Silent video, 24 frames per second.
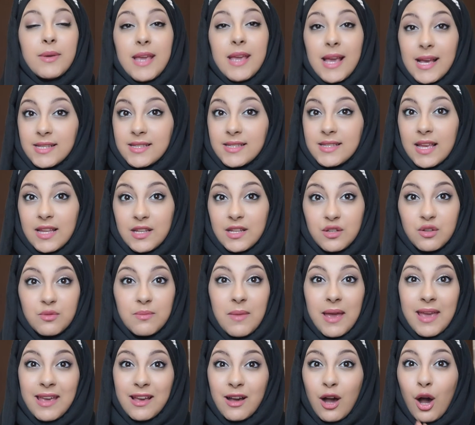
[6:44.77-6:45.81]
Yes, they do
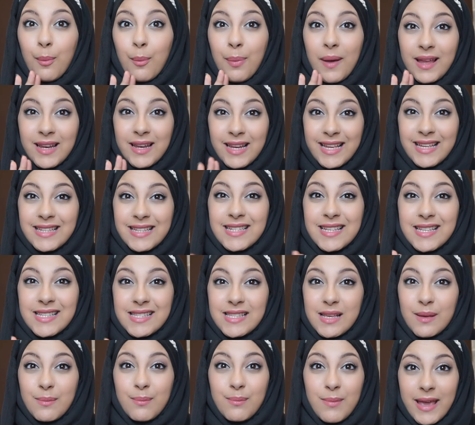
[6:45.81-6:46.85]
makeup, and it
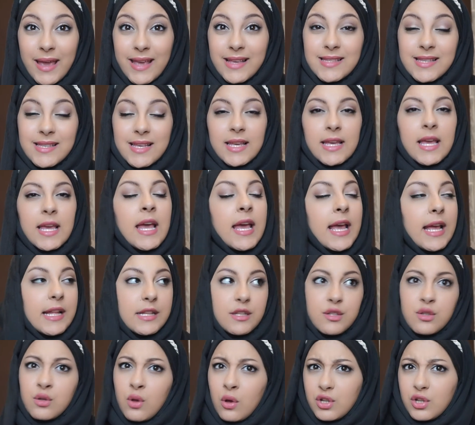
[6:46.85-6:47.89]
is amazing.
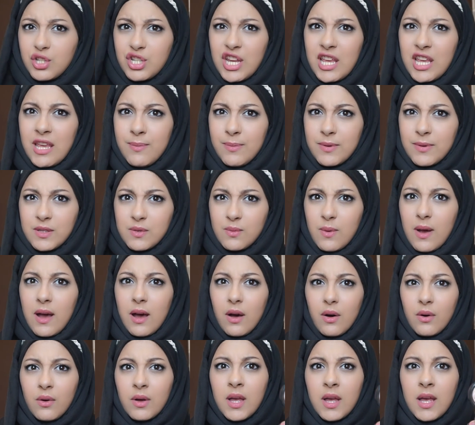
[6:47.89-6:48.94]
It's not cheap as
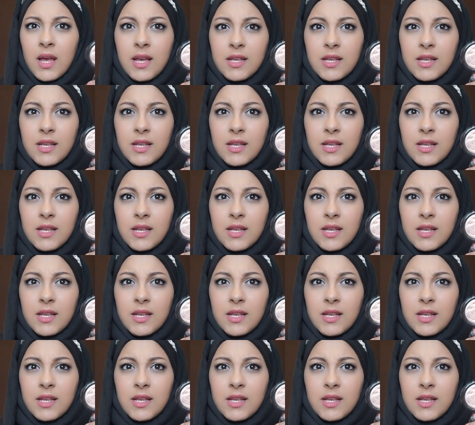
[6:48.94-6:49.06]
well.